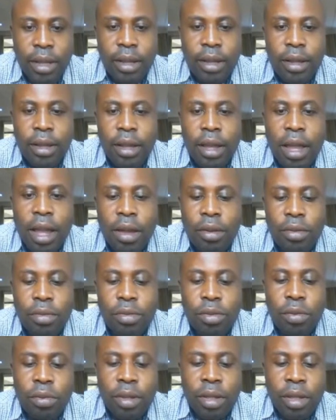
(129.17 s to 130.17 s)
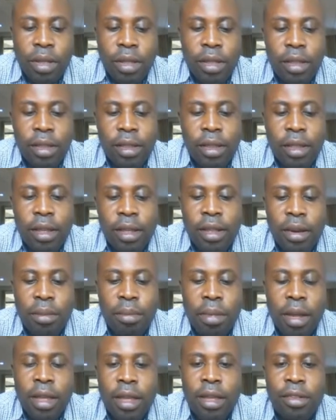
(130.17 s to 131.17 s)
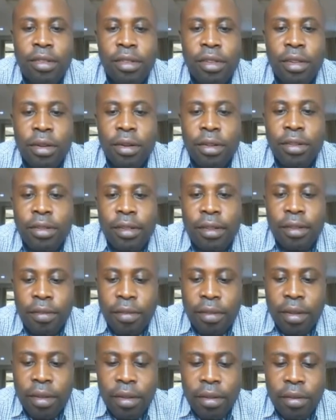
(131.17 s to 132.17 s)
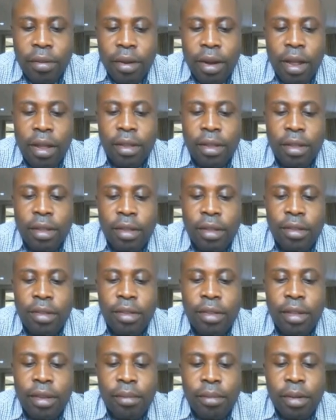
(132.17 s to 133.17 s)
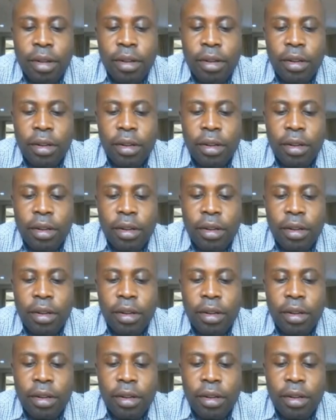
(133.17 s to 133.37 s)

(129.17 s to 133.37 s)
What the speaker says: How do we enter in MySQL server? We write this command.